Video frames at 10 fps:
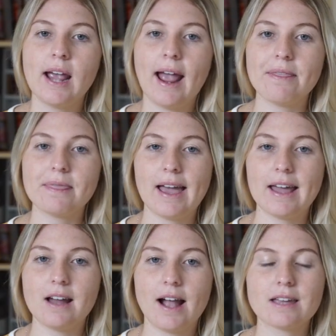And
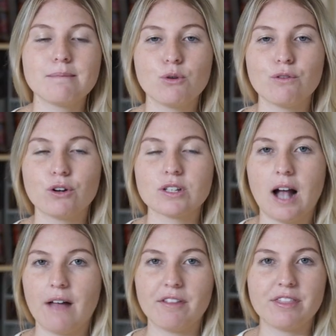then I can move on
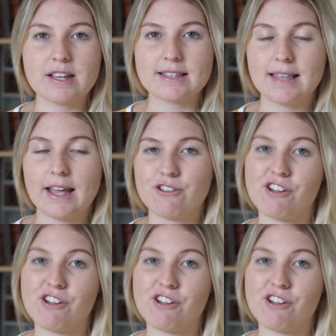to other things later